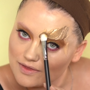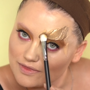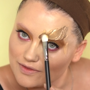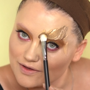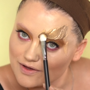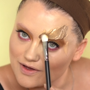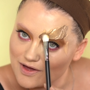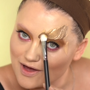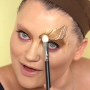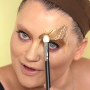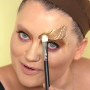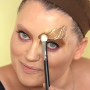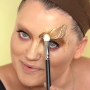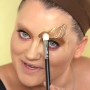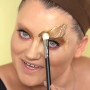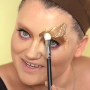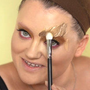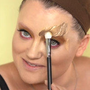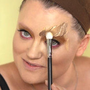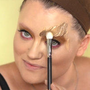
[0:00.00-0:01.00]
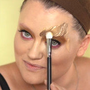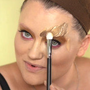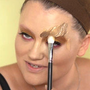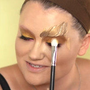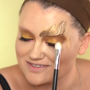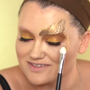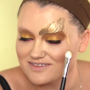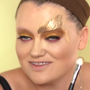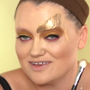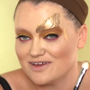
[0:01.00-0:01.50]
The codpiece
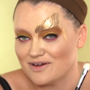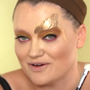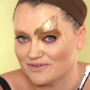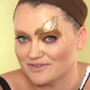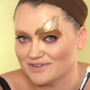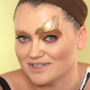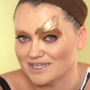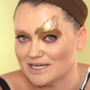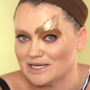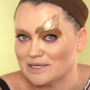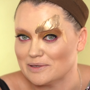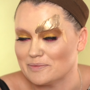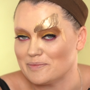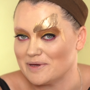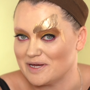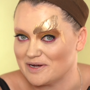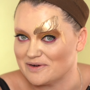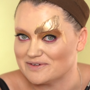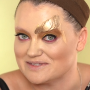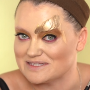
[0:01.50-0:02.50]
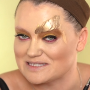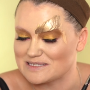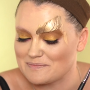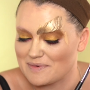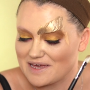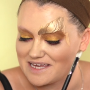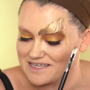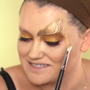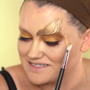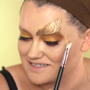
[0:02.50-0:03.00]
wasn't the only
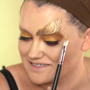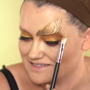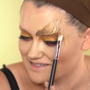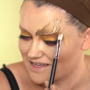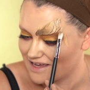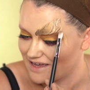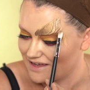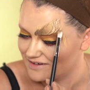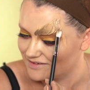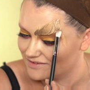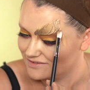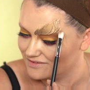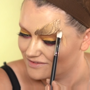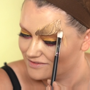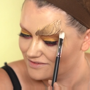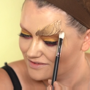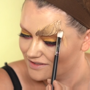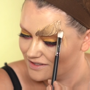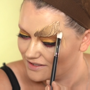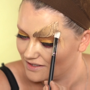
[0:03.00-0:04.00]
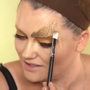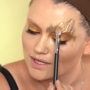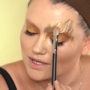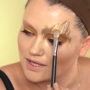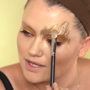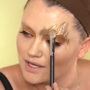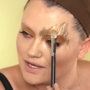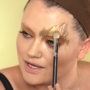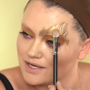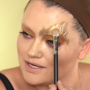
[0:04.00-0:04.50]
appearance-based scandal.
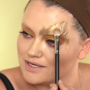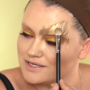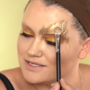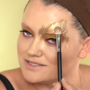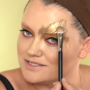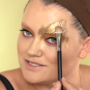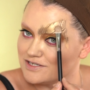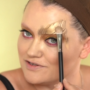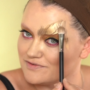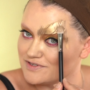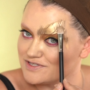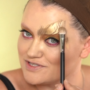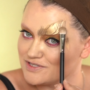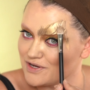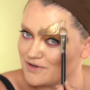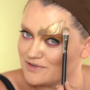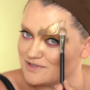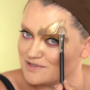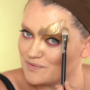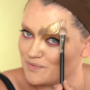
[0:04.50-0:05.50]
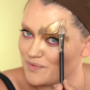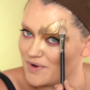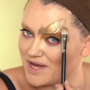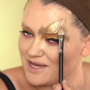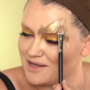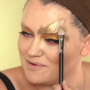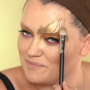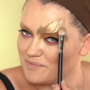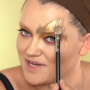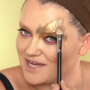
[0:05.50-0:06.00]
Silverstone's
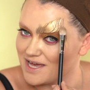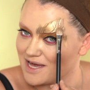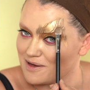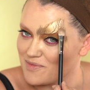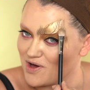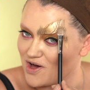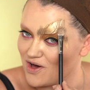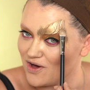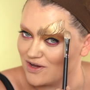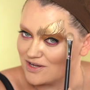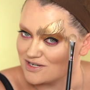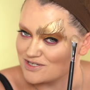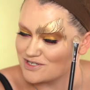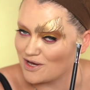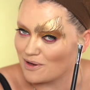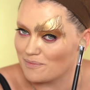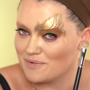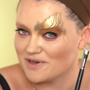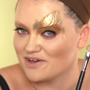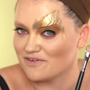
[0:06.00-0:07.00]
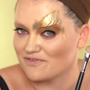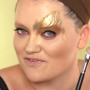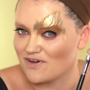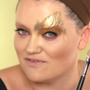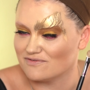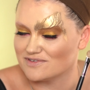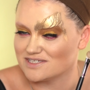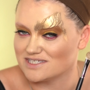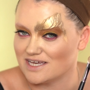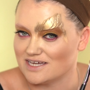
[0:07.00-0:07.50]
weight became a hot topic of
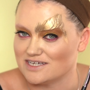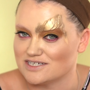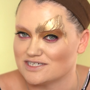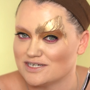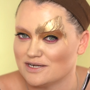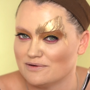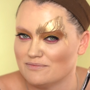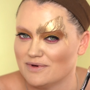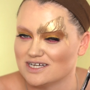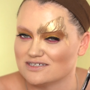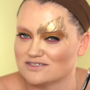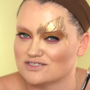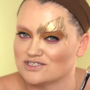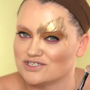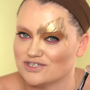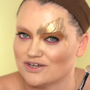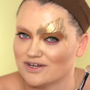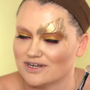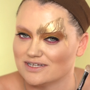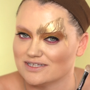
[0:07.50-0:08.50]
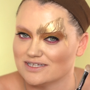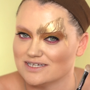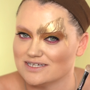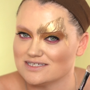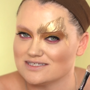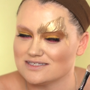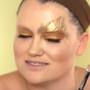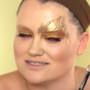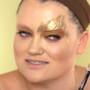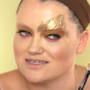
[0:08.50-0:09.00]
conversation amongst
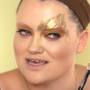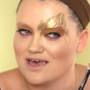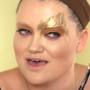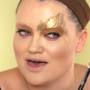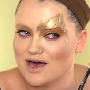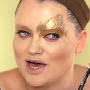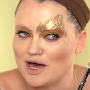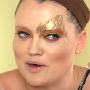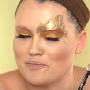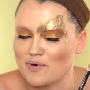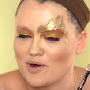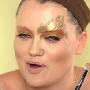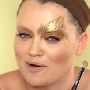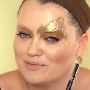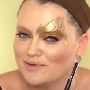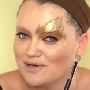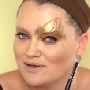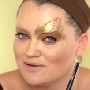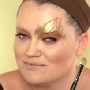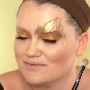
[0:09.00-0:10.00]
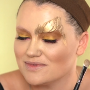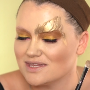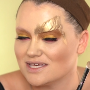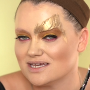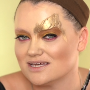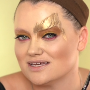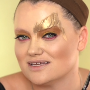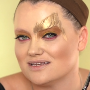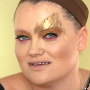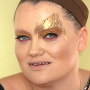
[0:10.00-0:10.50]
journalists, a problem
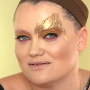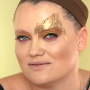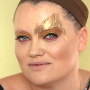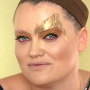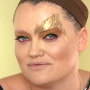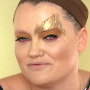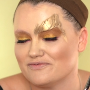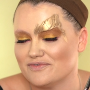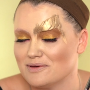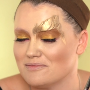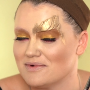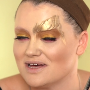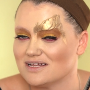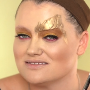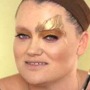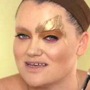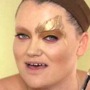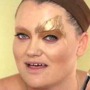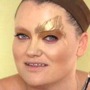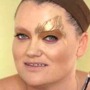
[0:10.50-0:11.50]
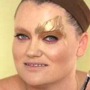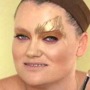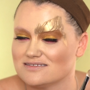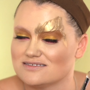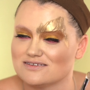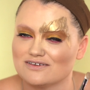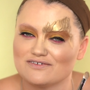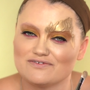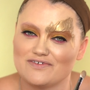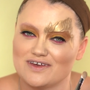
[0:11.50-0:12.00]
that female talent
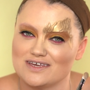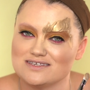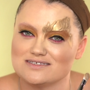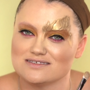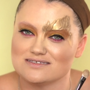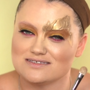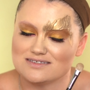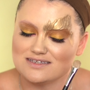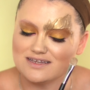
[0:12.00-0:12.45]
still faces